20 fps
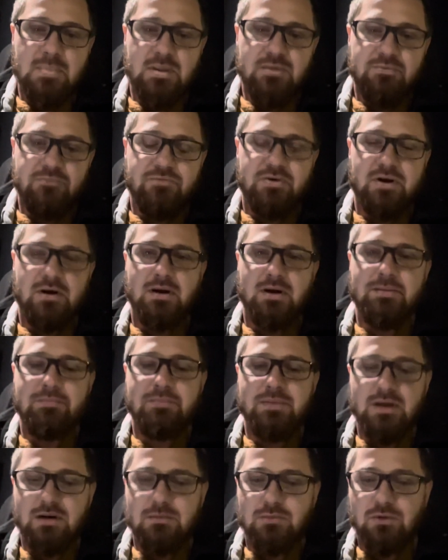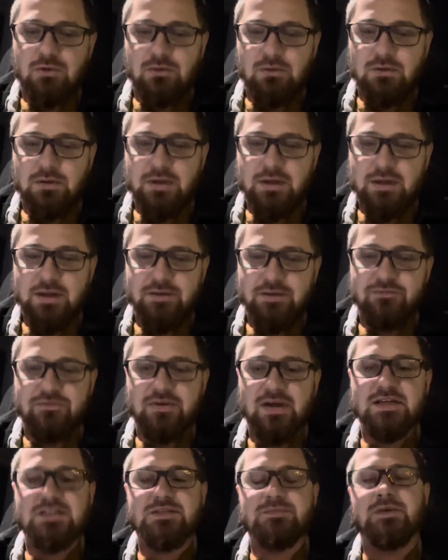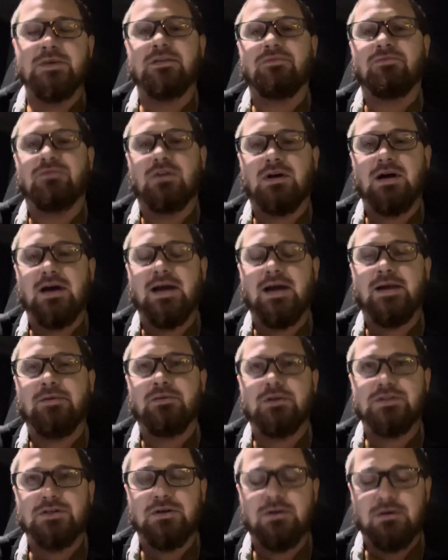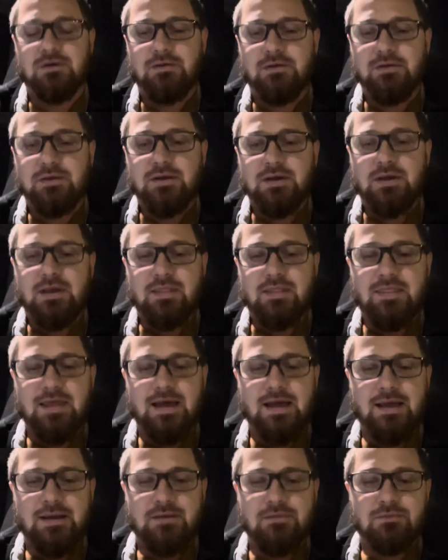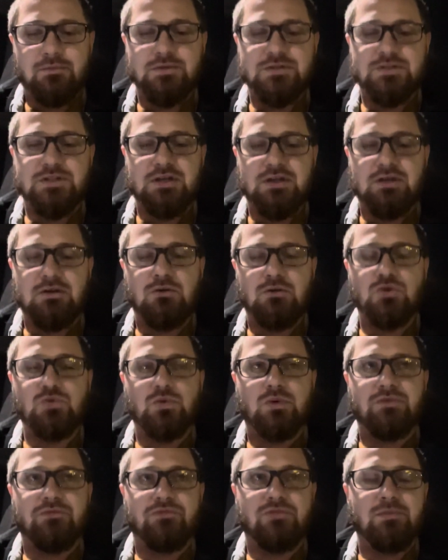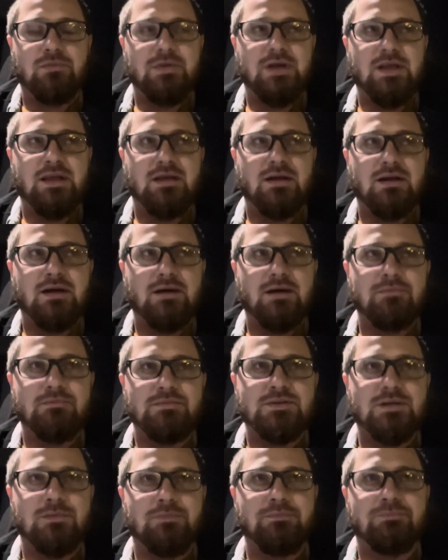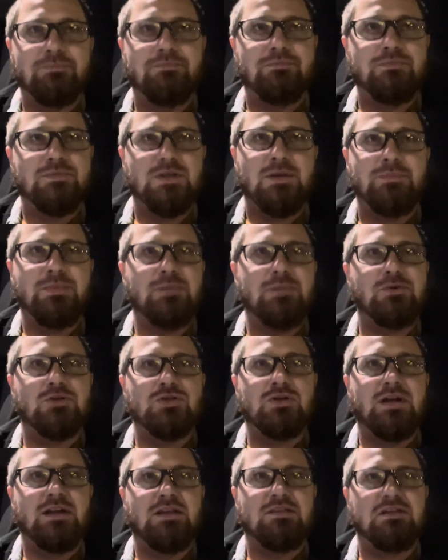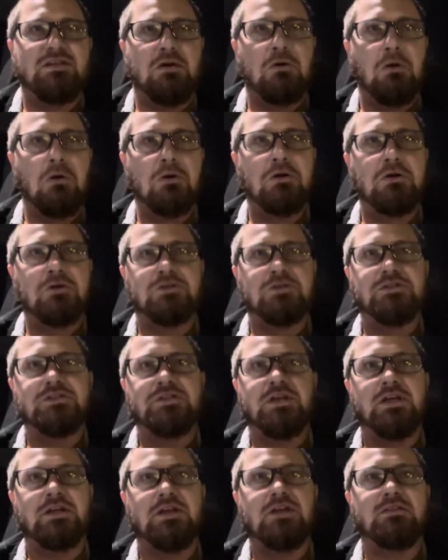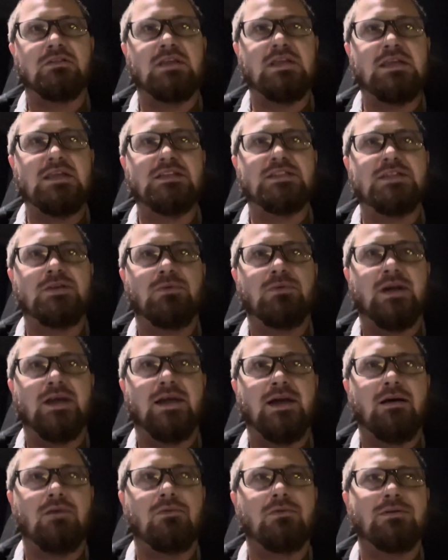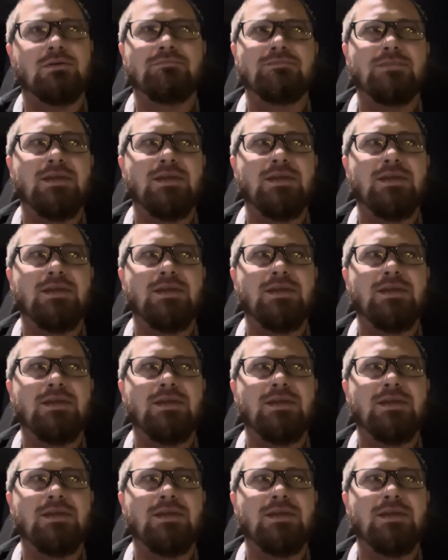very minimal investment for a high return. That was the huge one for me. Um, some some people try to say, "Oh, you're just taking the easy way out." Well,